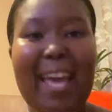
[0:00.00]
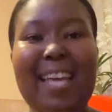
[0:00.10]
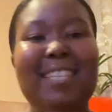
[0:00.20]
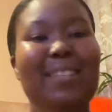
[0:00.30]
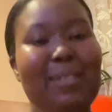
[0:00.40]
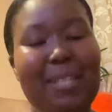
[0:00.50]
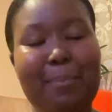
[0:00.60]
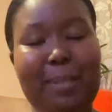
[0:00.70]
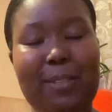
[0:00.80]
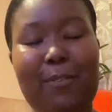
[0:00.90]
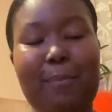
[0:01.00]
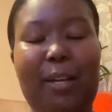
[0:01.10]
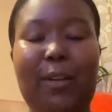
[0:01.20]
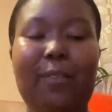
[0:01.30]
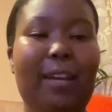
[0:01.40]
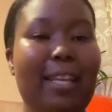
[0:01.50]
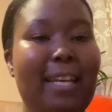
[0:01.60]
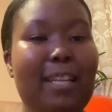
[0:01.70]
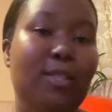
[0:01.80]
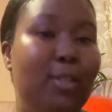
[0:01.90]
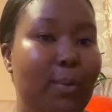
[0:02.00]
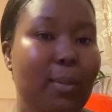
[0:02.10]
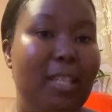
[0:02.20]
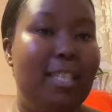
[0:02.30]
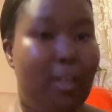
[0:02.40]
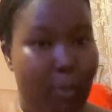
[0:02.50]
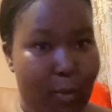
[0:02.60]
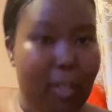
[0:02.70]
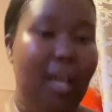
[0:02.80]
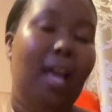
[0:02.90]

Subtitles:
So to the from the girl right here, to you, it is a good